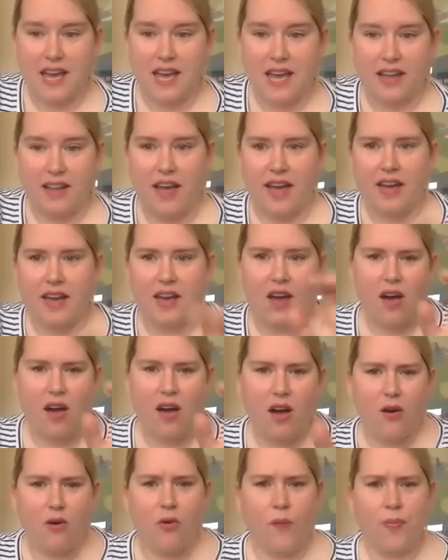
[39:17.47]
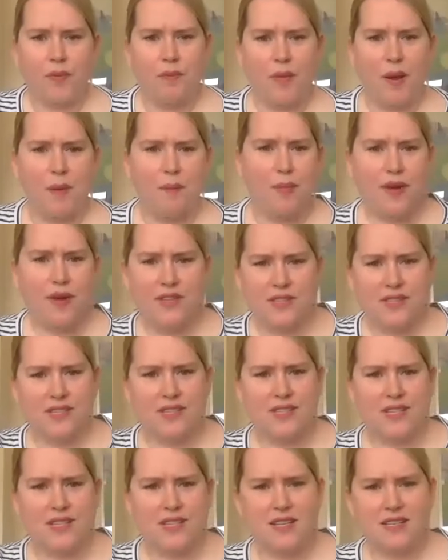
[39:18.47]
like, oh, my bust
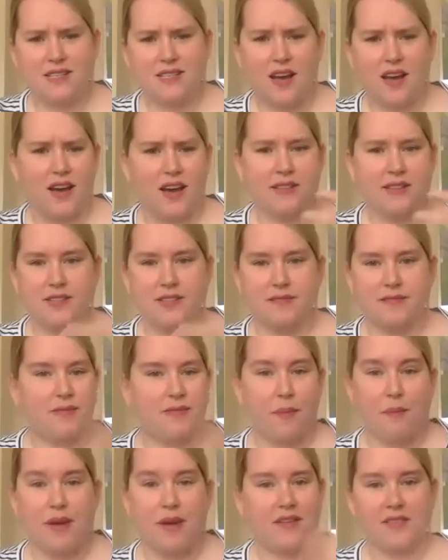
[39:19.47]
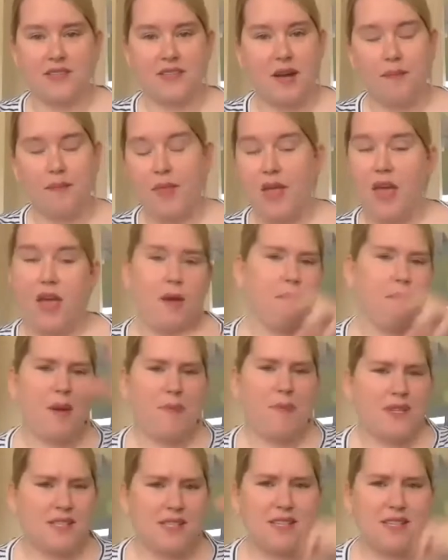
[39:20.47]
is in a size, I'm making this up, my
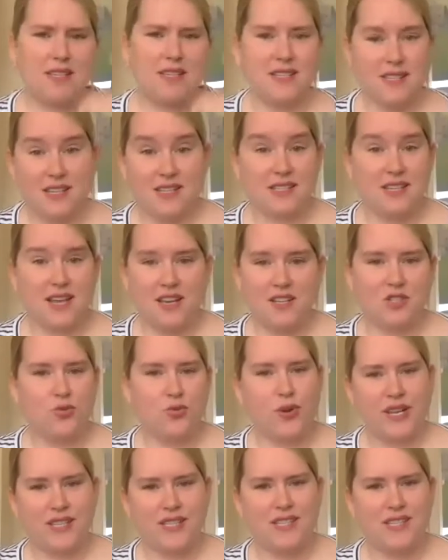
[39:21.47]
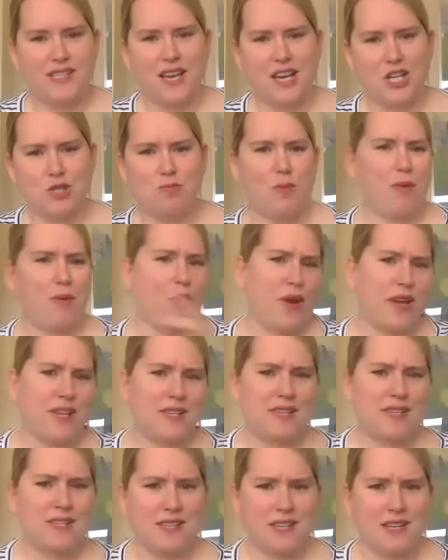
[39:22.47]
bust is in a size 26, but my
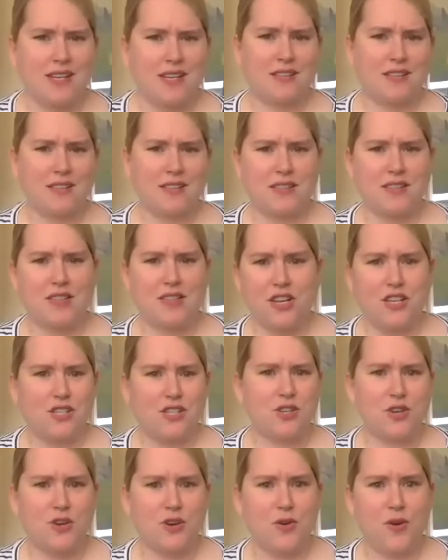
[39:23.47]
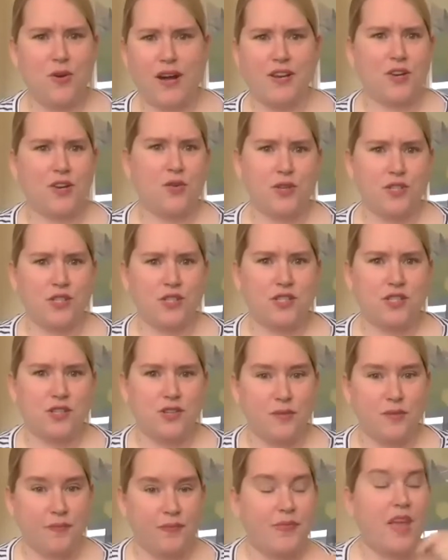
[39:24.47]
waist is in a 32. I don't know what to
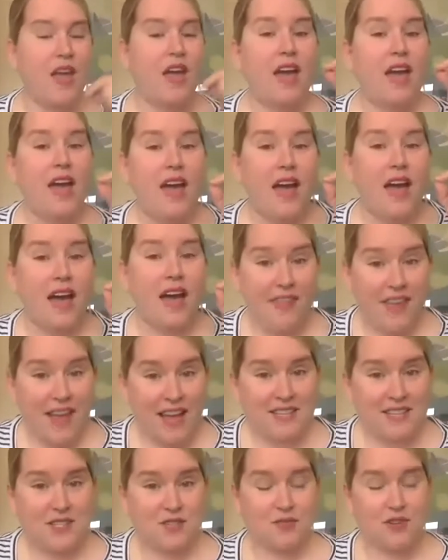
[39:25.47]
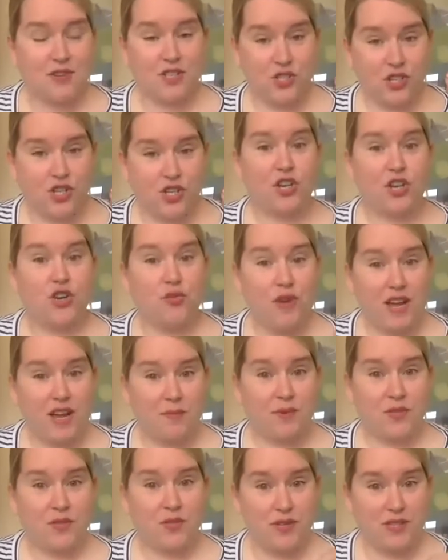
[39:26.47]
do. And the answer is you're going to grade
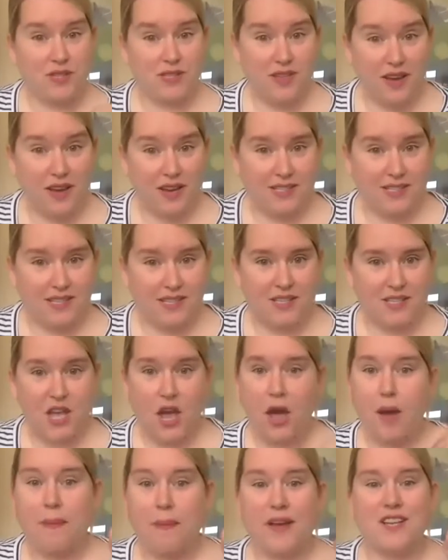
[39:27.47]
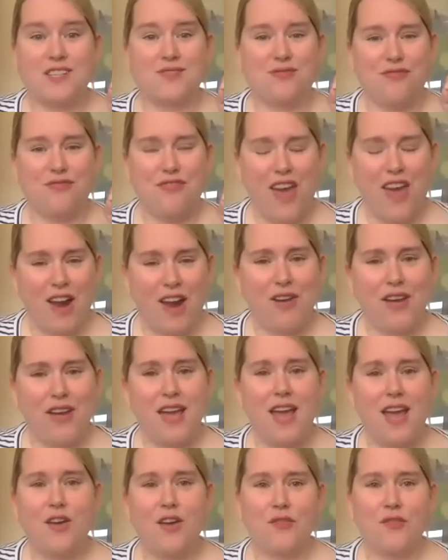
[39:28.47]
between sizes, because
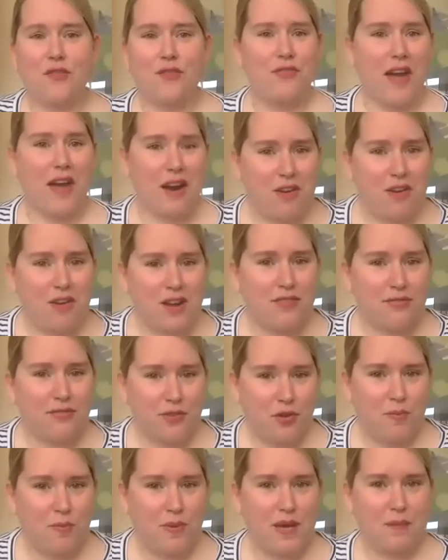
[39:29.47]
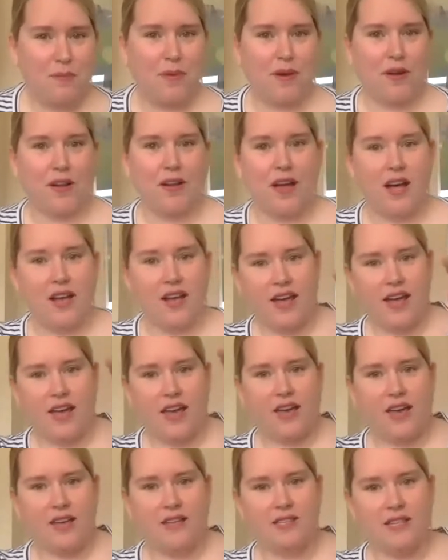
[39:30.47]
very, very few people are like
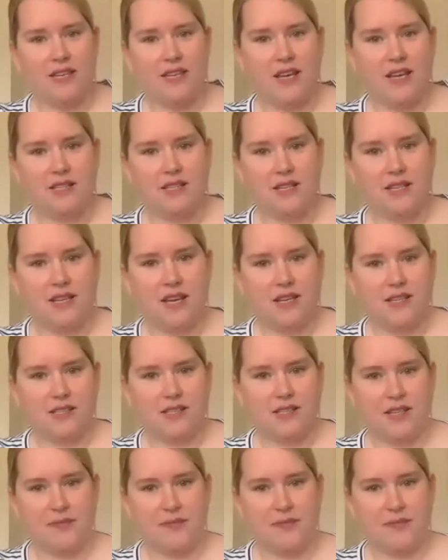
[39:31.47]
18, 18, 18.